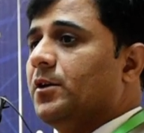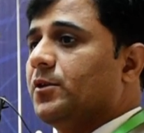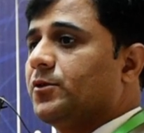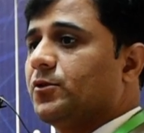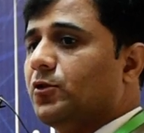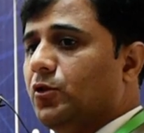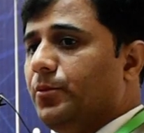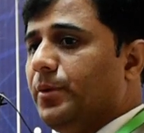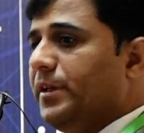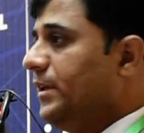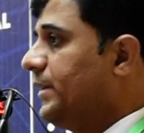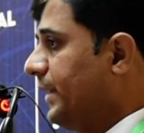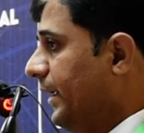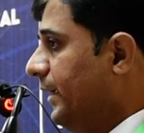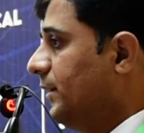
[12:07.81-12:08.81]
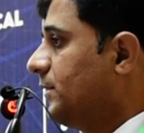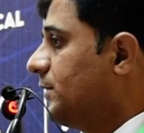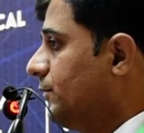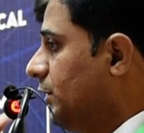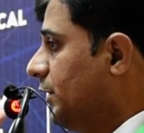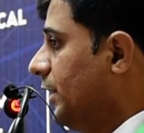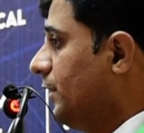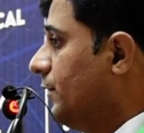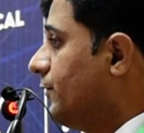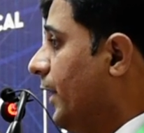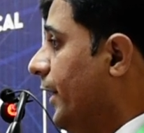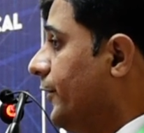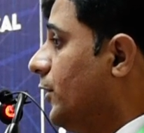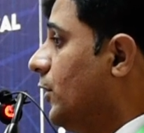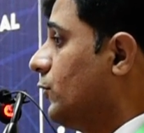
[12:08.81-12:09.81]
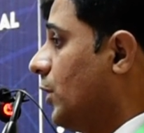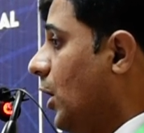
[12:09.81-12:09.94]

so many things we can find out.